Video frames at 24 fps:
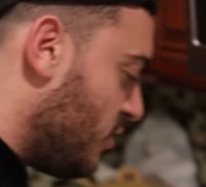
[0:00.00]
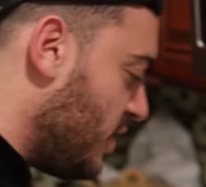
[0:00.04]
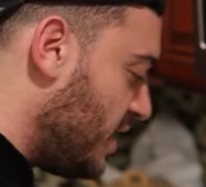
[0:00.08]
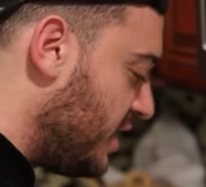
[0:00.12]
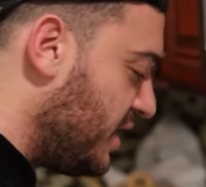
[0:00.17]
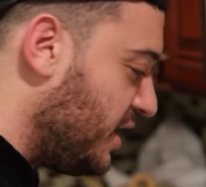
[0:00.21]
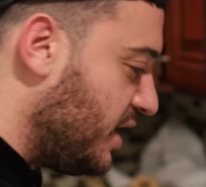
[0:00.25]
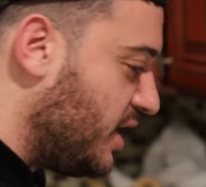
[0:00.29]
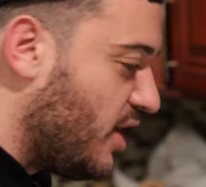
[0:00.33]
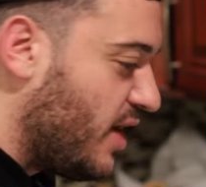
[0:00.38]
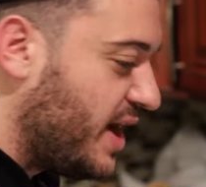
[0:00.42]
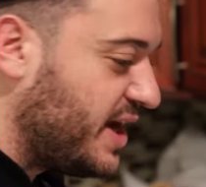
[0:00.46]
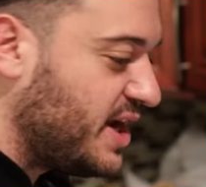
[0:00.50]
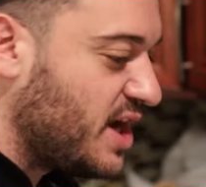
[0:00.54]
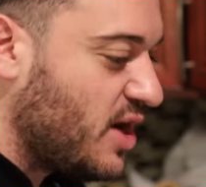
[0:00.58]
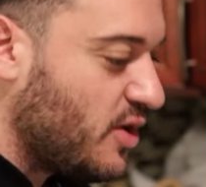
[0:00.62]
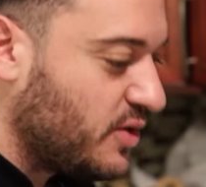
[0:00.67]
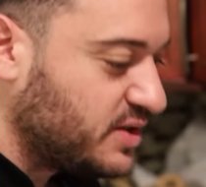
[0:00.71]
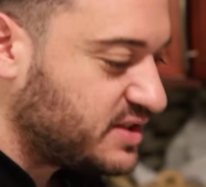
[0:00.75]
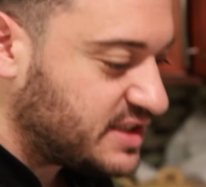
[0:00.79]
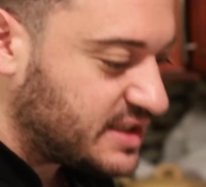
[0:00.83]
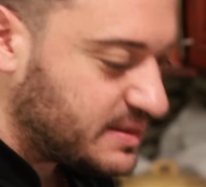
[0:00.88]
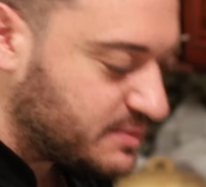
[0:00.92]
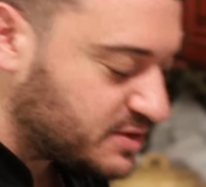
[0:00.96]
ready to go. I
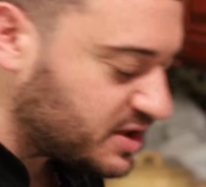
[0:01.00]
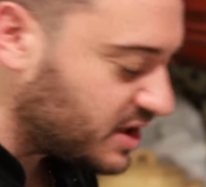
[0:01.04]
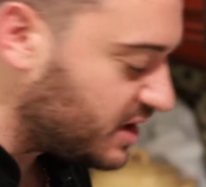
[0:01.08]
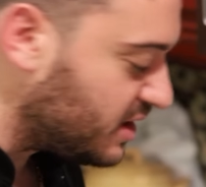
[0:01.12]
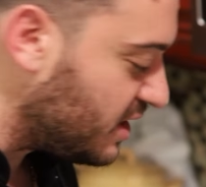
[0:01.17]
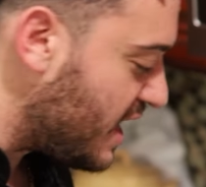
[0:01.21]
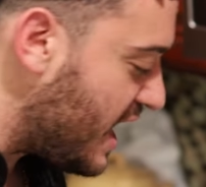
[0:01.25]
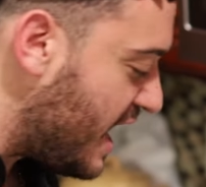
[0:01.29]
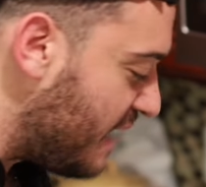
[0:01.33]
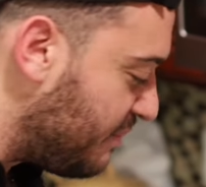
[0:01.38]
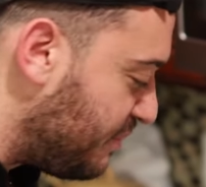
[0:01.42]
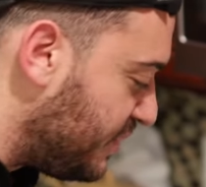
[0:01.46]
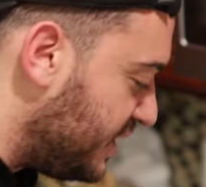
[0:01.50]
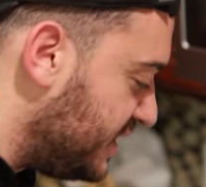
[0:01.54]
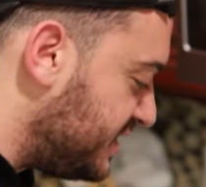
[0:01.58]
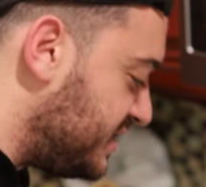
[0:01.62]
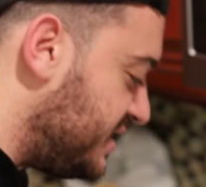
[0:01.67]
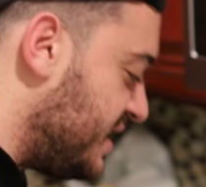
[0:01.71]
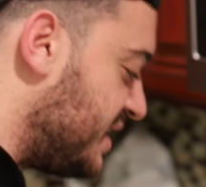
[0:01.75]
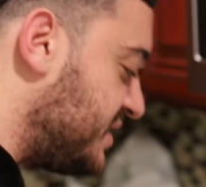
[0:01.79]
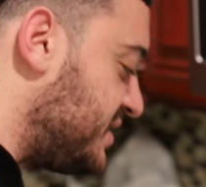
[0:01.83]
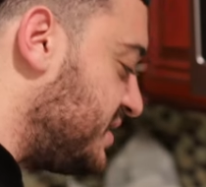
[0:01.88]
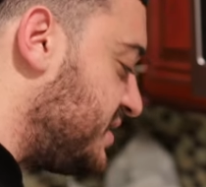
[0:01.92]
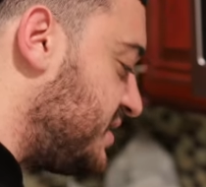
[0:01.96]
know it seems like a lot, but
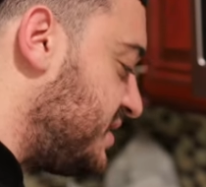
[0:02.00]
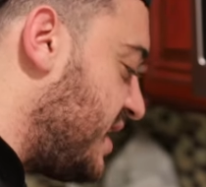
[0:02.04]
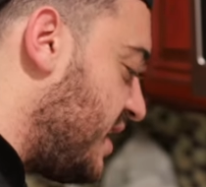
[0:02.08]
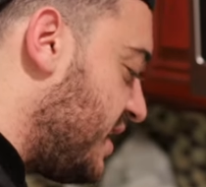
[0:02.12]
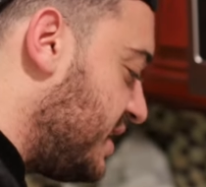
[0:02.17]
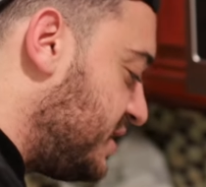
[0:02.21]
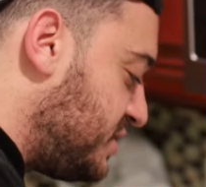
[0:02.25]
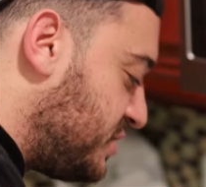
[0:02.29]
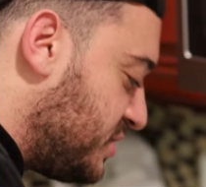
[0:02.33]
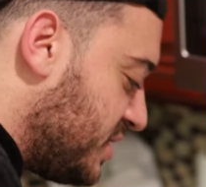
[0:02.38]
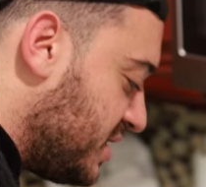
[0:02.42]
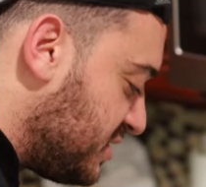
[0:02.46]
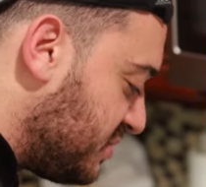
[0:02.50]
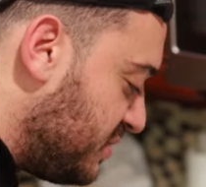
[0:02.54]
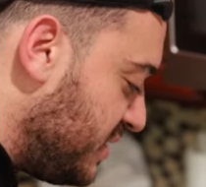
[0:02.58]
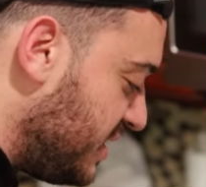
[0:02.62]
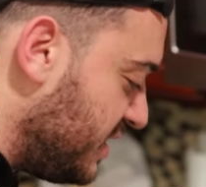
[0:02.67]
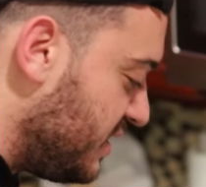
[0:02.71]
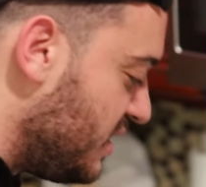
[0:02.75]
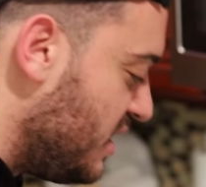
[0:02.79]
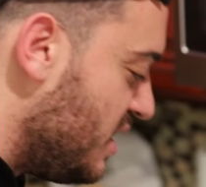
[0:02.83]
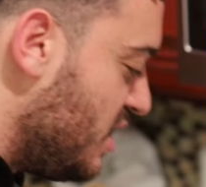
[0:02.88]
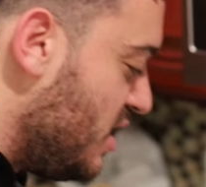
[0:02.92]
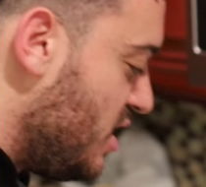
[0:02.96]
it's necessary, trust
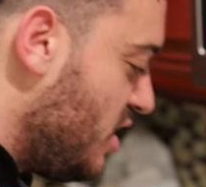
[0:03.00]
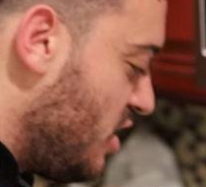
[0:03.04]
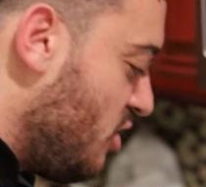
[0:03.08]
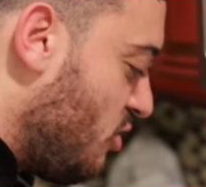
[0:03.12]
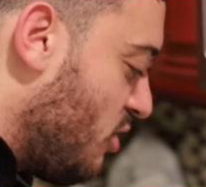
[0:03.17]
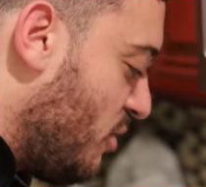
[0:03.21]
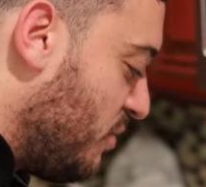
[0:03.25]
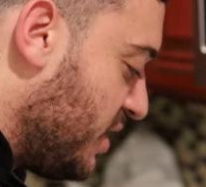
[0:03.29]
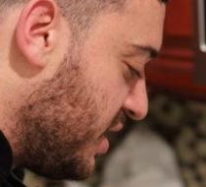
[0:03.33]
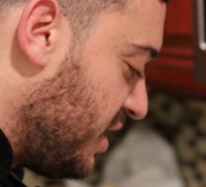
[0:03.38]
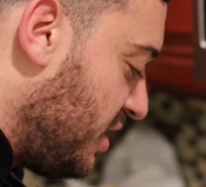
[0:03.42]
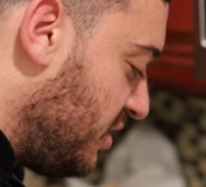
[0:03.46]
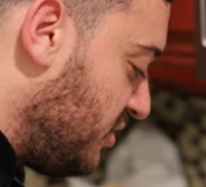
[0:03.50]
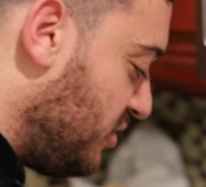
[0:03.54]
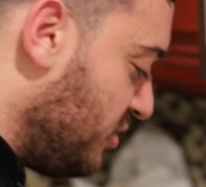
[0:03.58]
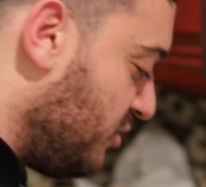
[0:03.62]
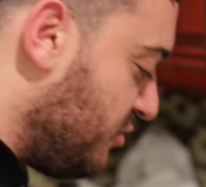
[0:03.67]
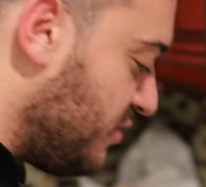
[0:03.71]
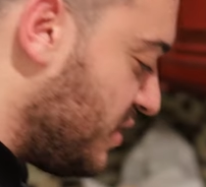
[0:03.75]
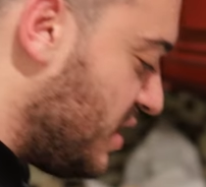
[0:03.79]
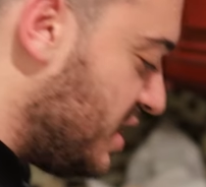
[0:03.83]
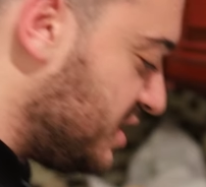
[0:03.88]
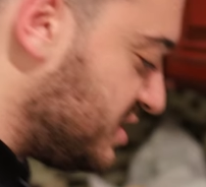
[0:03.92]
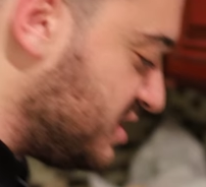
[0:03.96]
me. What we're gonna do
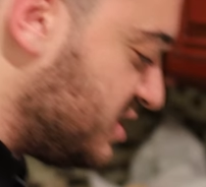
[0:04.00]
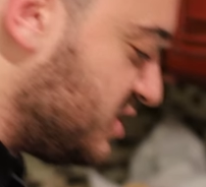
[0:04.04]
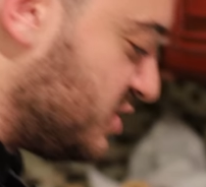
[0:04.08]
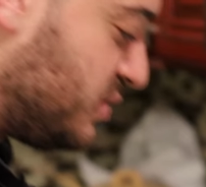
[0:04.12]
first